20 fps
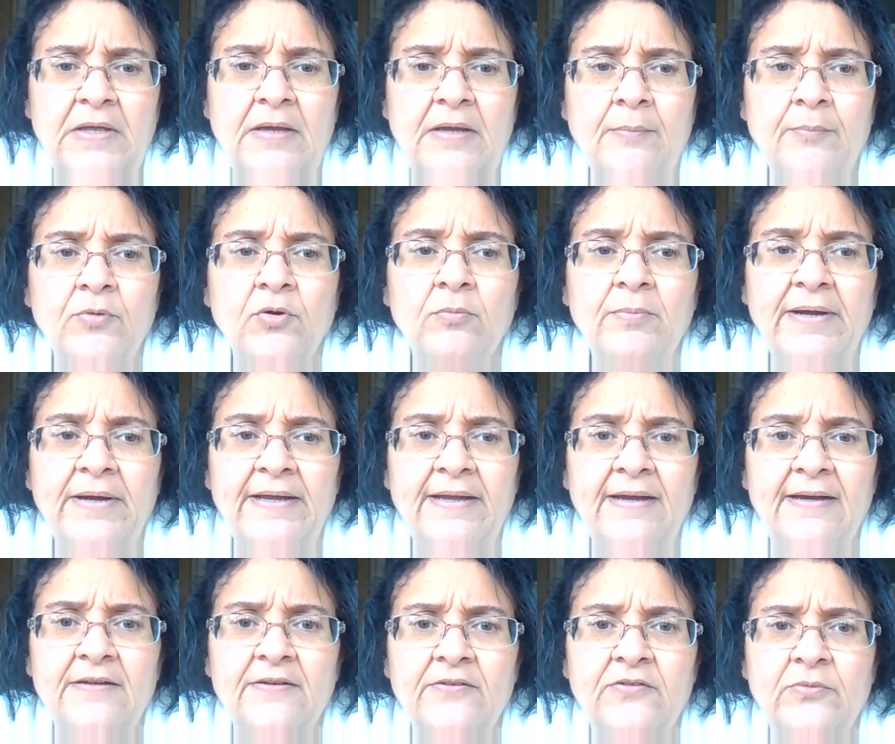
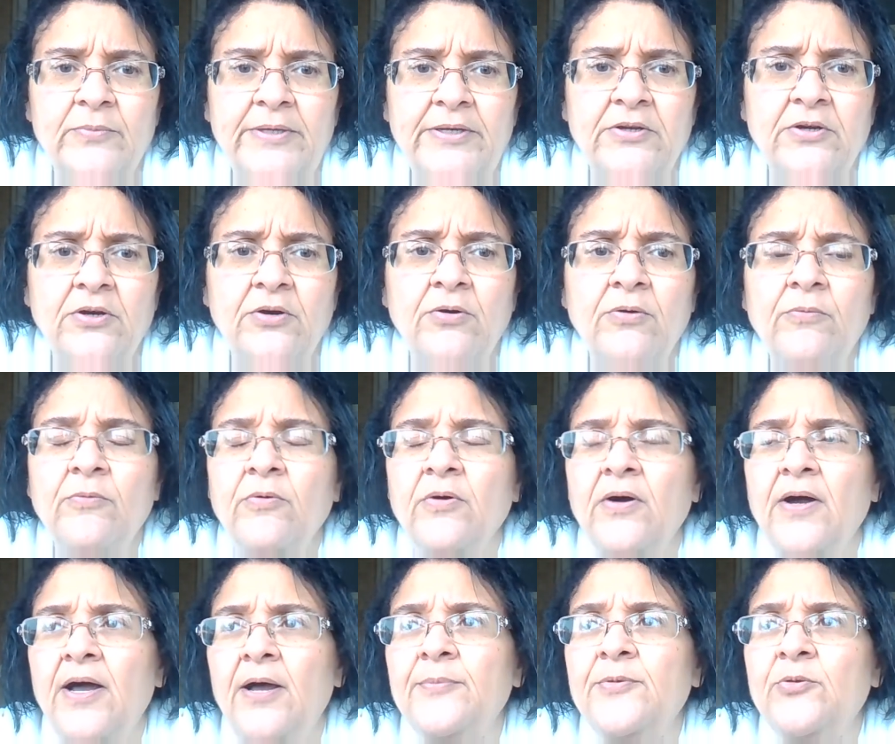Probiotics, we know, will
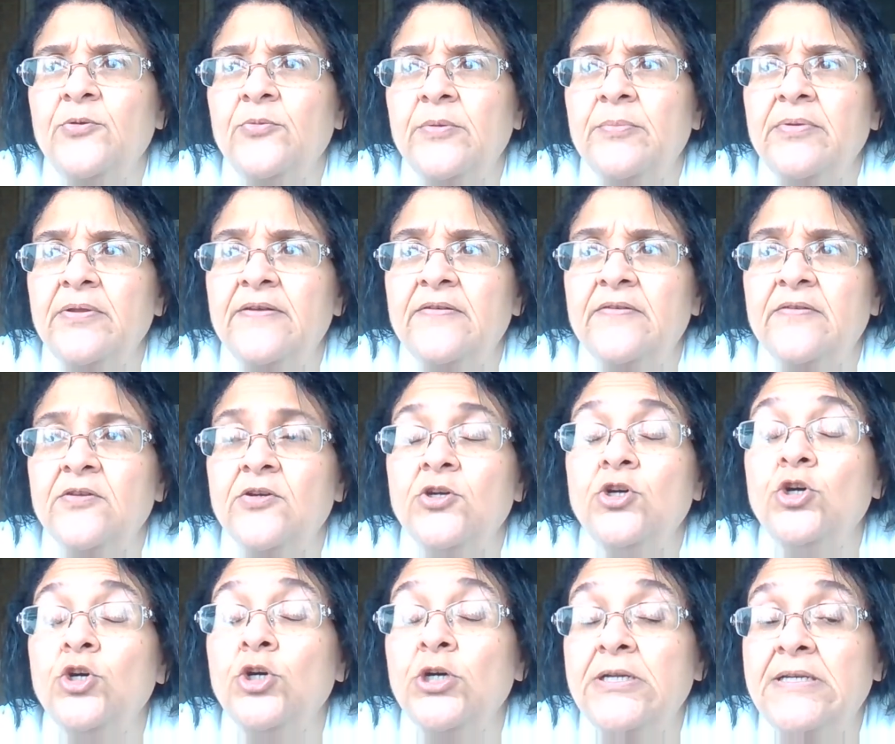help to replace the
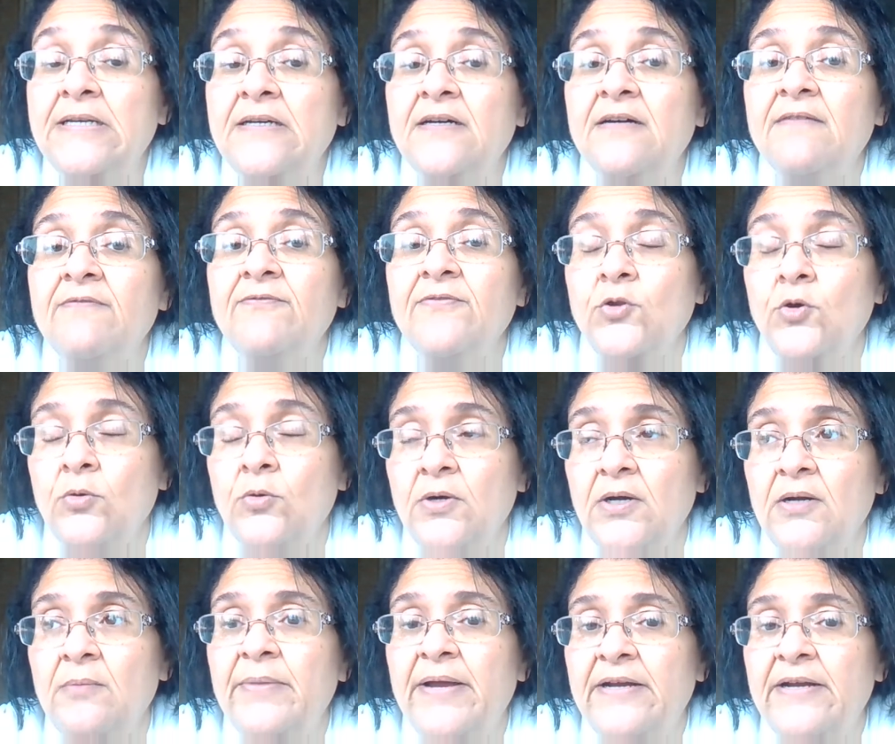good flora,
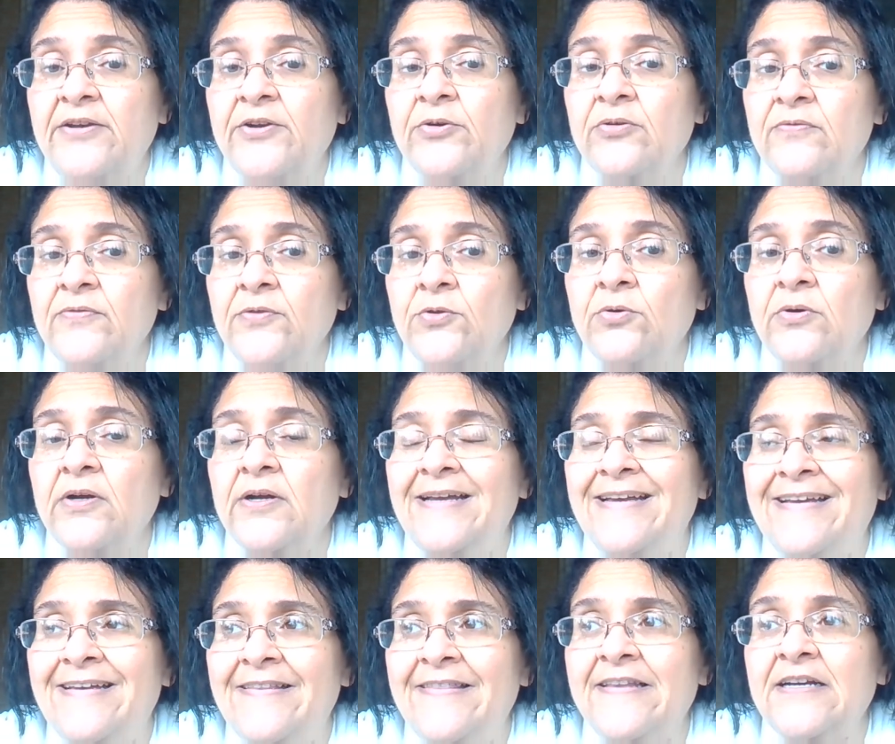bacterial flora
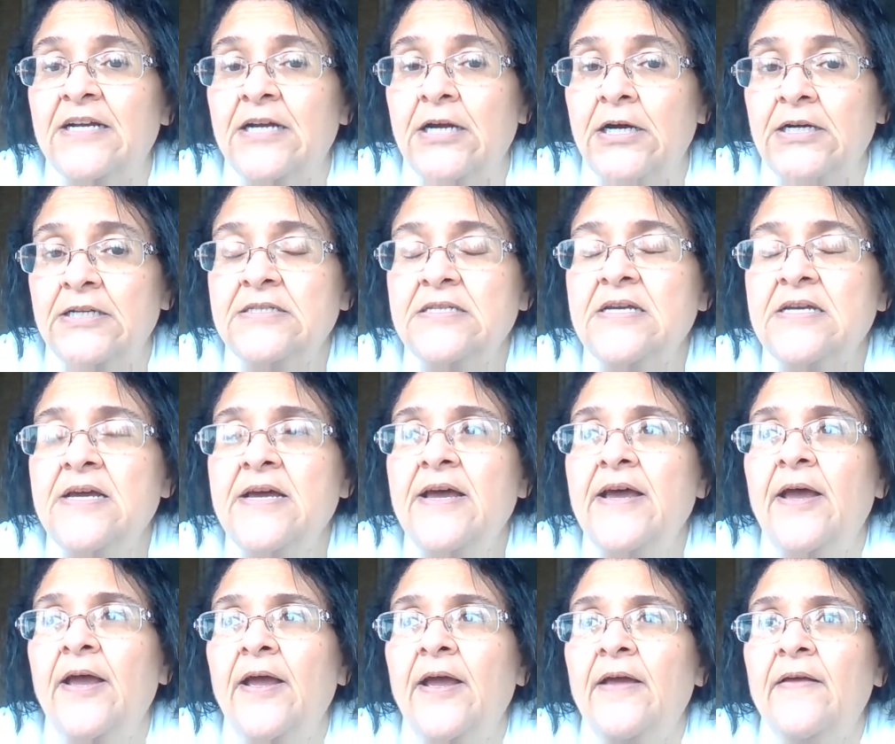in the gut.
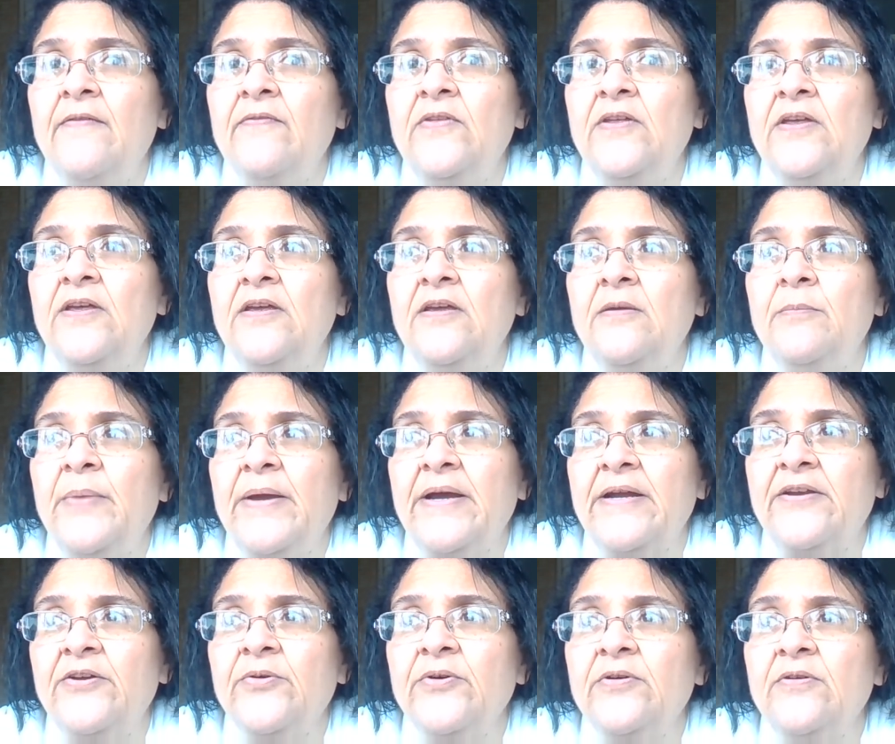The
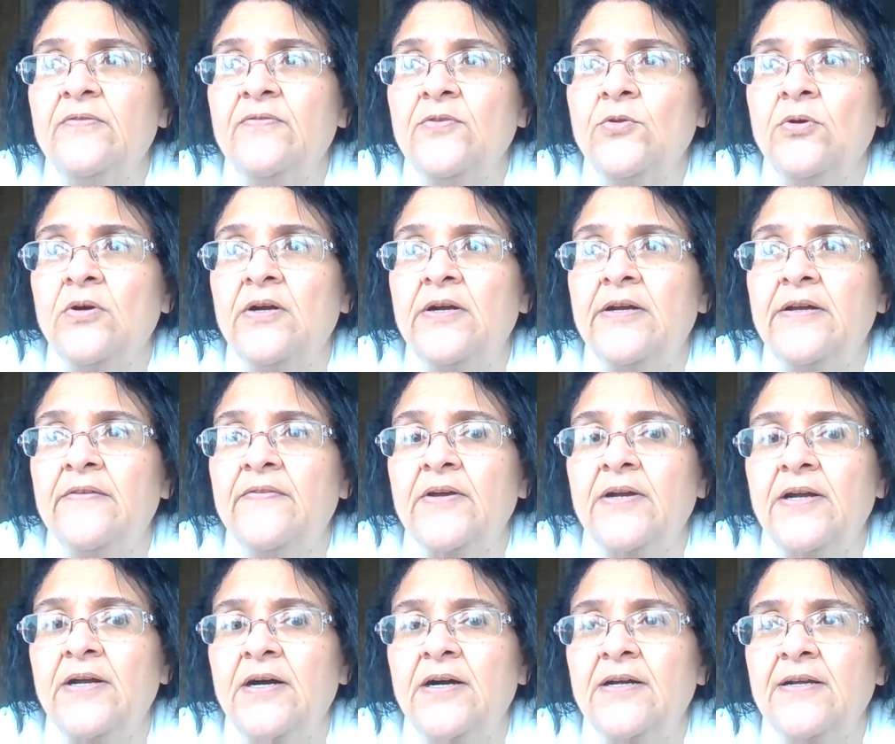bacterial flora in the
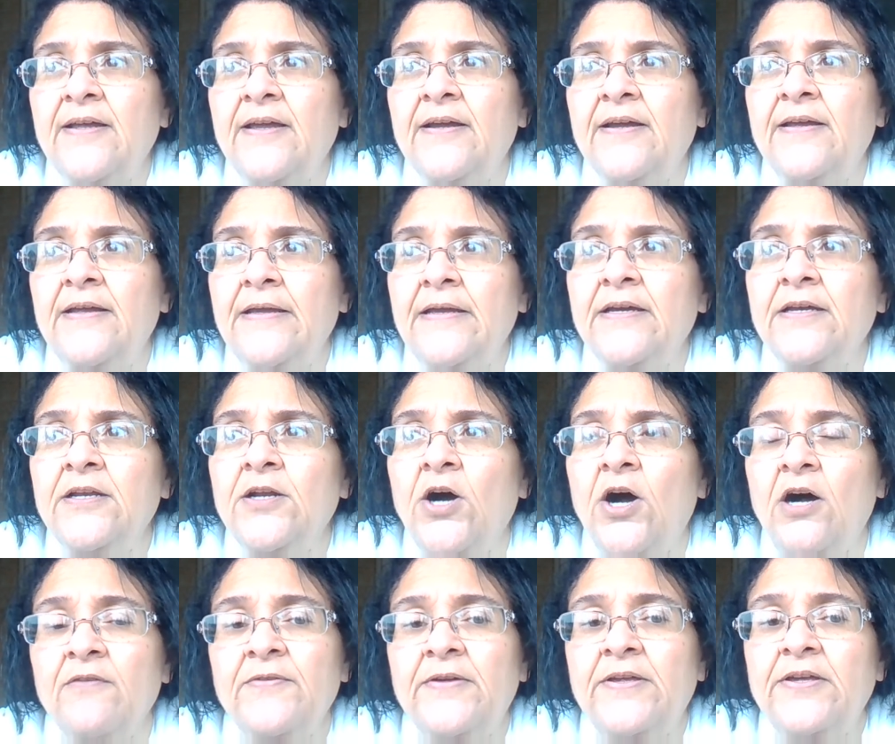gut can get
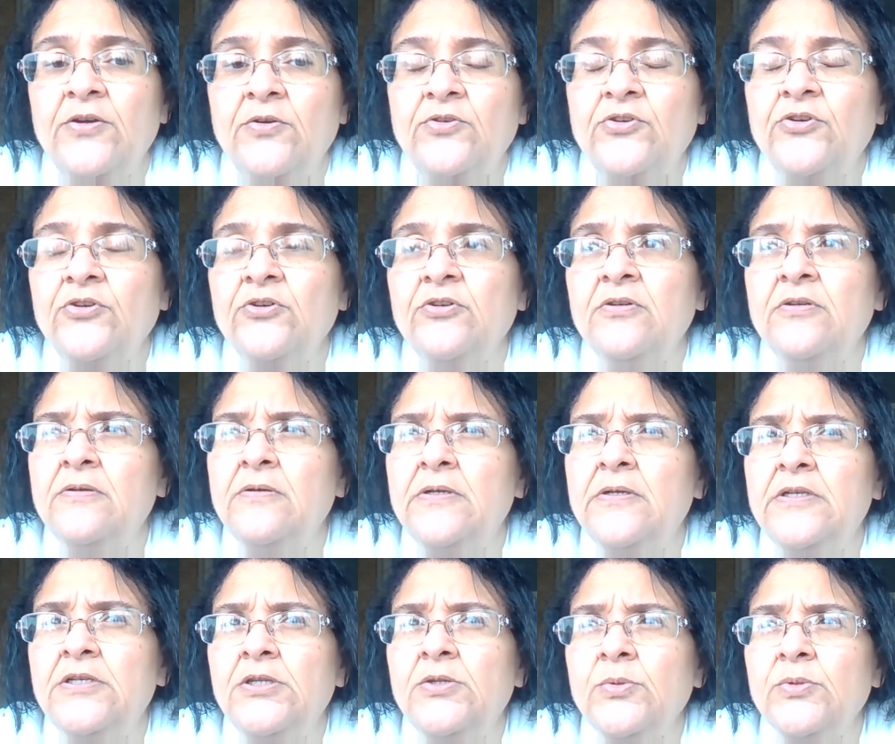off kilter
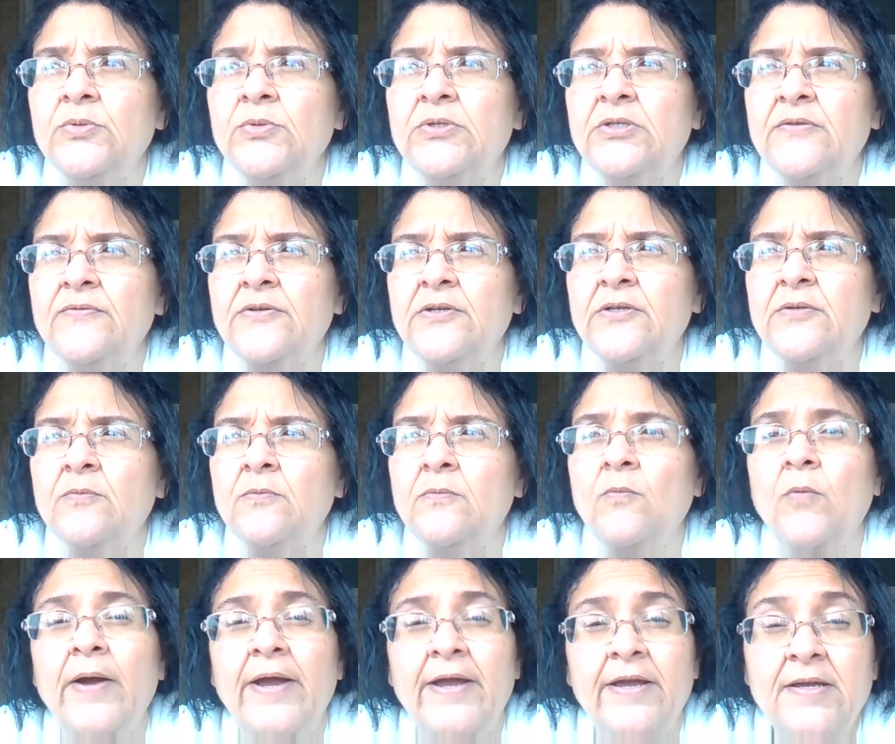through different
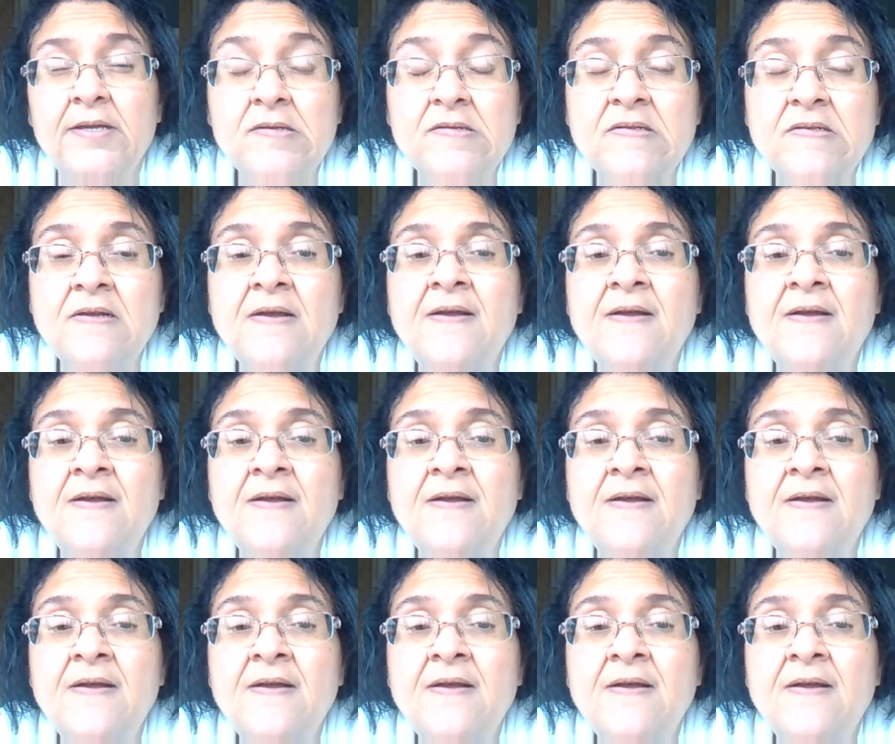ways.